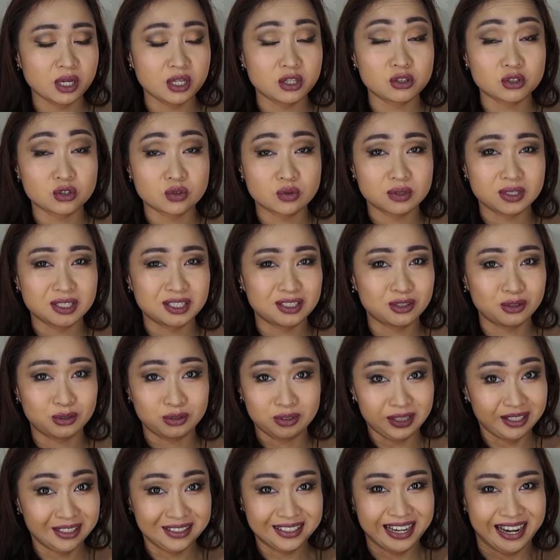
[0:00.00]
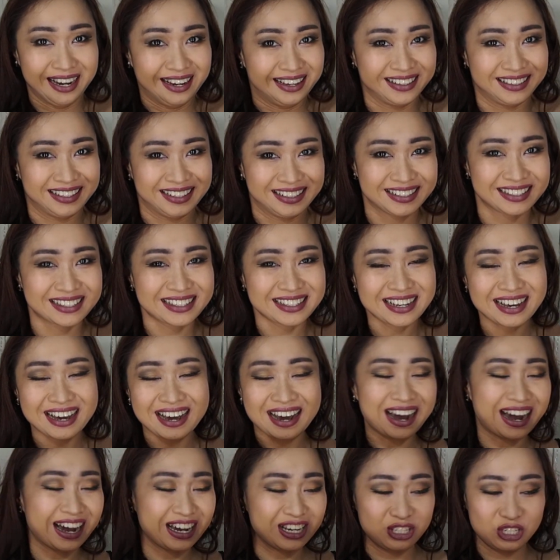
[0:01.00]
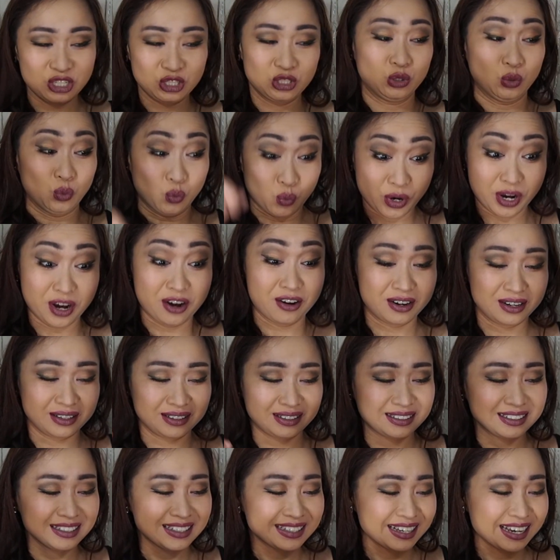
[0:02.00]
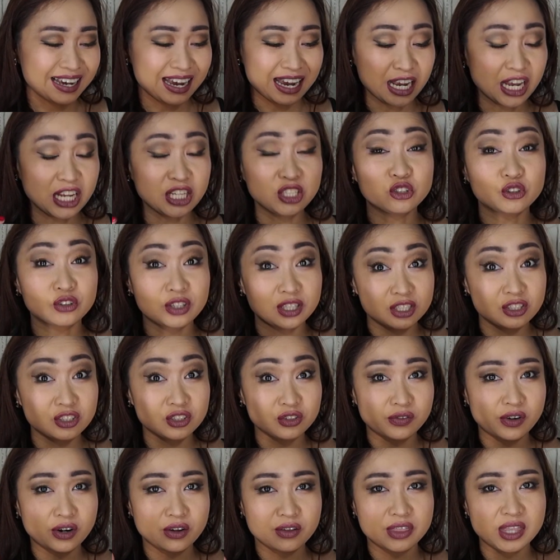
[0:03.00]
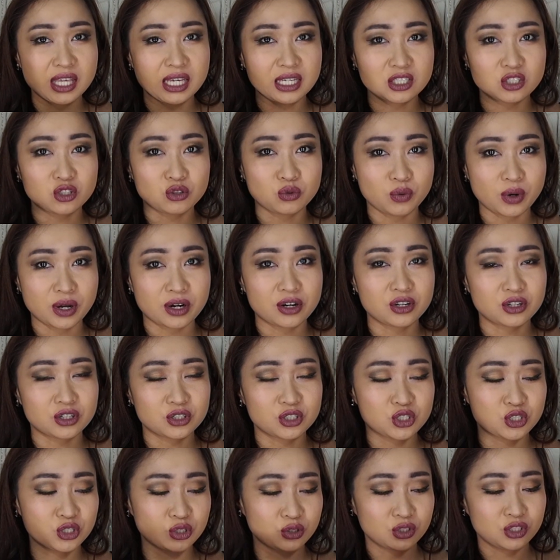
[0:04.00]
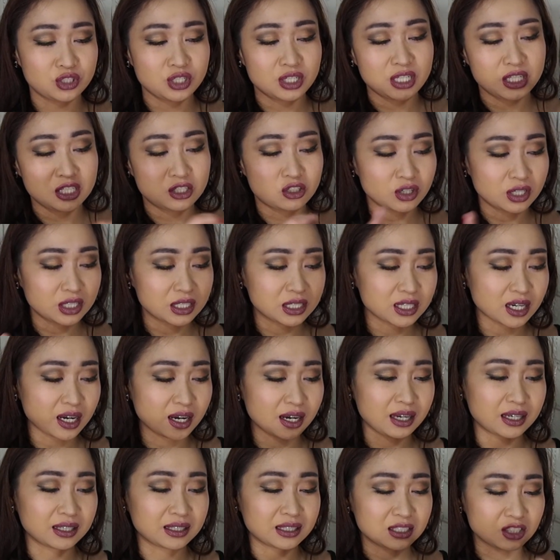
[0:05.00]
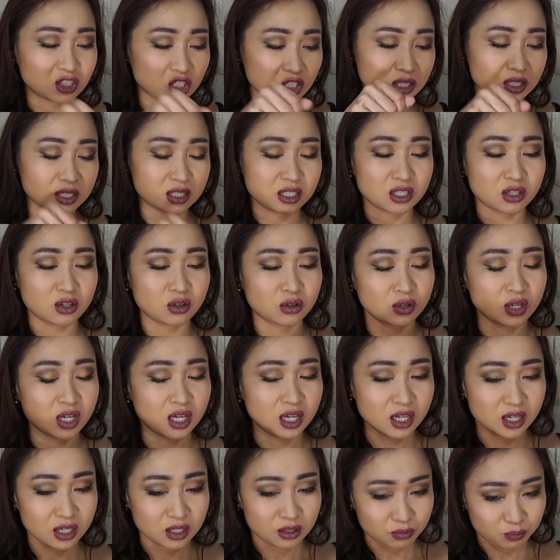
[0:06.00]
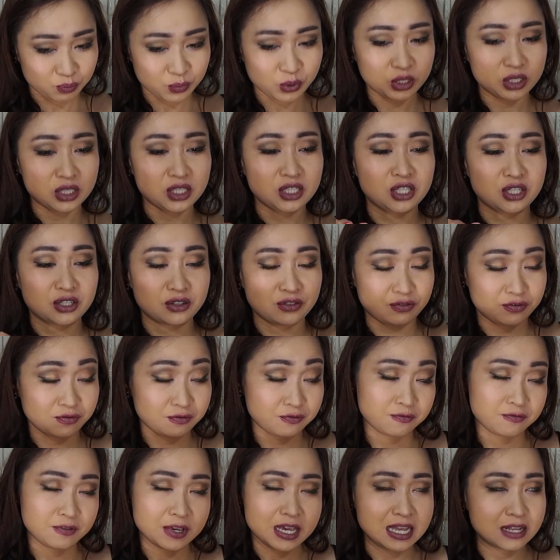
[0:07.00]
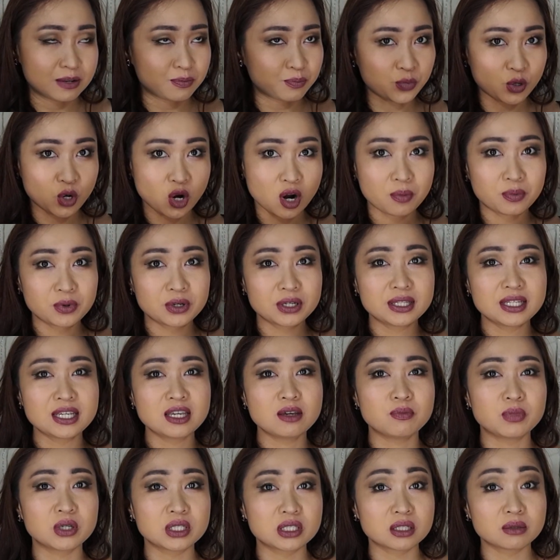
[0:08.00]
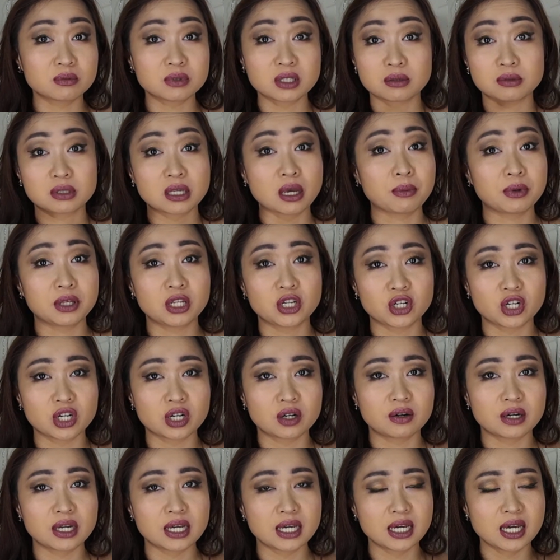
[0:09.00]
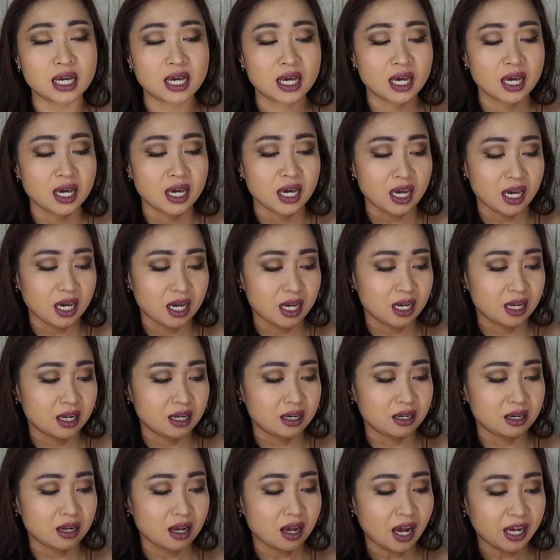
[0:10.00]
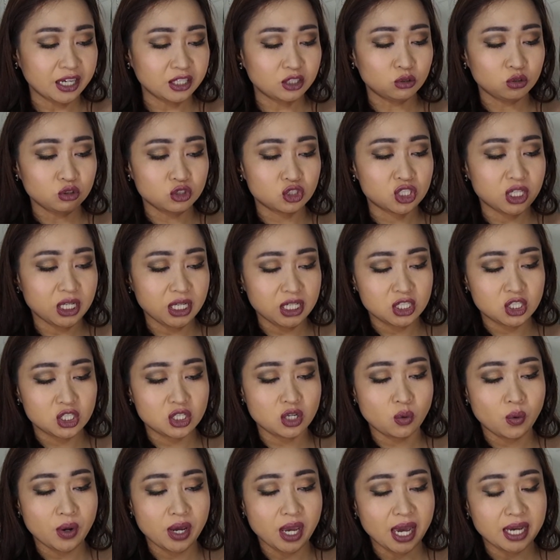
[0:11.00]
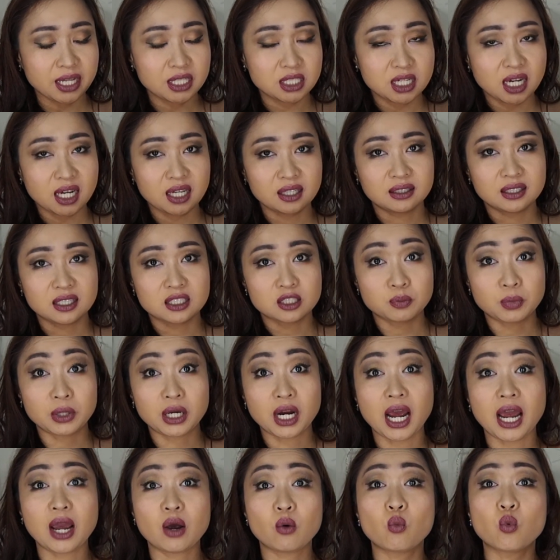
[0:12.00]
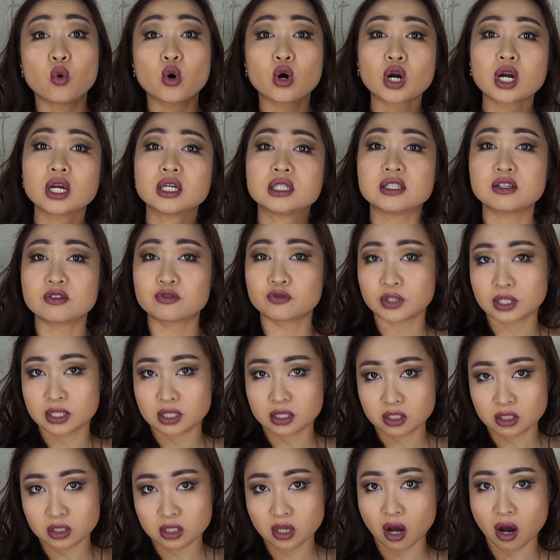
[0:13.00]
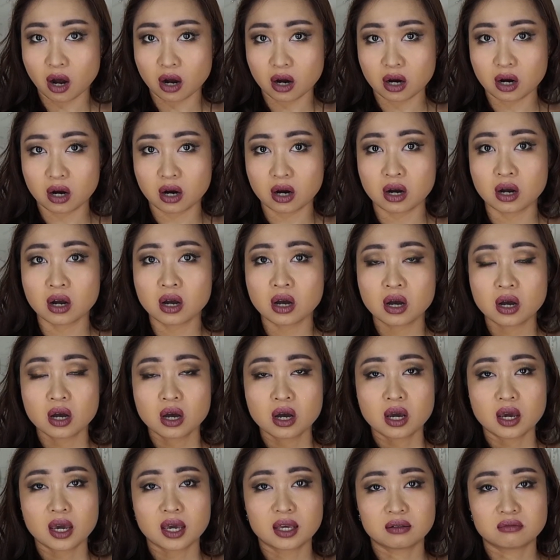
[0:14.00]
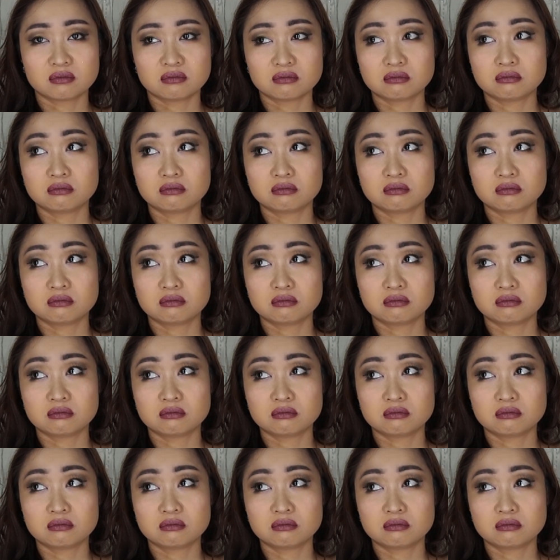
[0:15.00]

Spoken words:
usually don't untie this. I just wear it. I know that's the wrong thing to wear your shoes. You need to untie it and just, put your feet properly. But sometimes I'm in a hurry and I don't change the way I tie this, but I wore a different sock and